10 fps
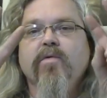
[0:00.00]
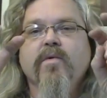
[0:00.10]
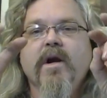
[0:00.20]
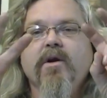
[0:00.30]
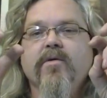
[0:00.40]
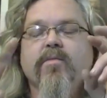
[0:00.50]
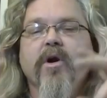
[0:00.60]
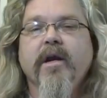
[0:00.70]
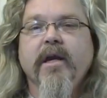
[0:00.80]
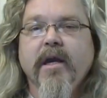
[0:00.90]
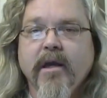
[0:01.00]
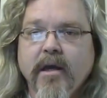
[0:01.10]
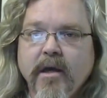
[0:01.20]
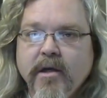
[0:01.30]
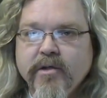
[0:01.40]
record-breaking
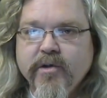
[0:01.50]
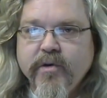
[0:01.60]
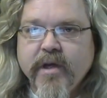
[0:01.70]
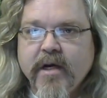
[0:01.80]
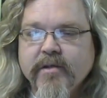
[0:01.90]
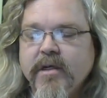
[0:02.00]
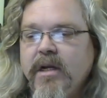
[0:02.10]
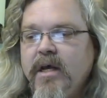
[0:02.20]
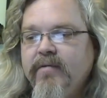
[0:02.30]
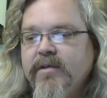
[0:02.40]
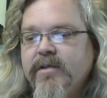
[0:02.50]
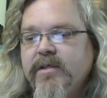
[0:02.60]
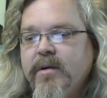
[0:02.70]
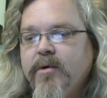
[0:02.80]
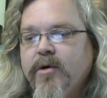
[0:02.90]
2011
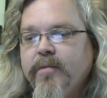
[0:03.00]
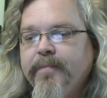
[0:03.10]
summer.